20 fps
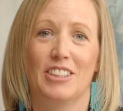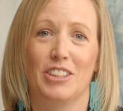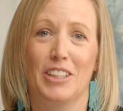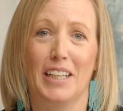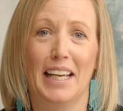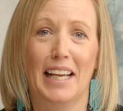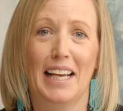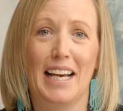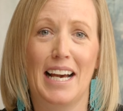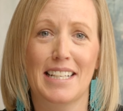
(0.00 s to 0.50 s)

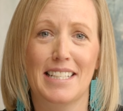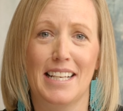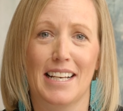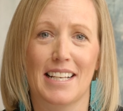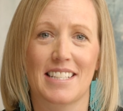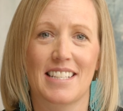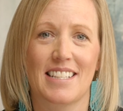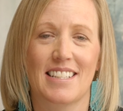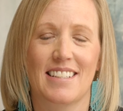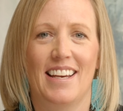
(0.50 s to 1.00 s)
Drinking
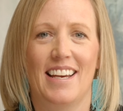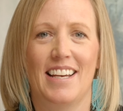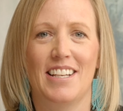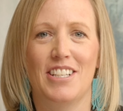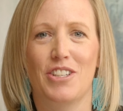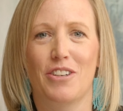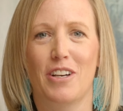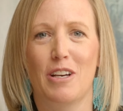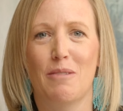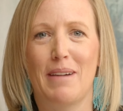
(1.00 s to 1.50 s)
cocktails.
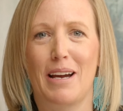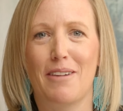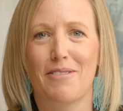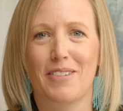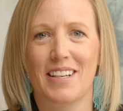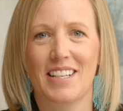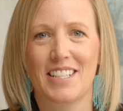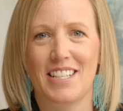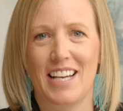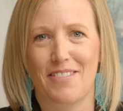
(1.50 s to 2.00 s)
Enjoy a
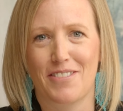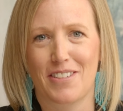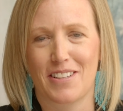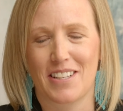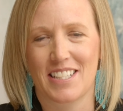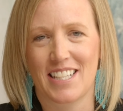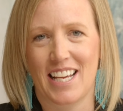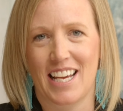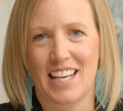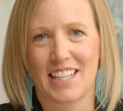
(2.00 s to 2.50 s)
beverage after
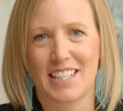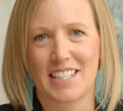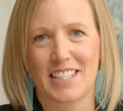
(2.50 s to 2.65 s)
the day on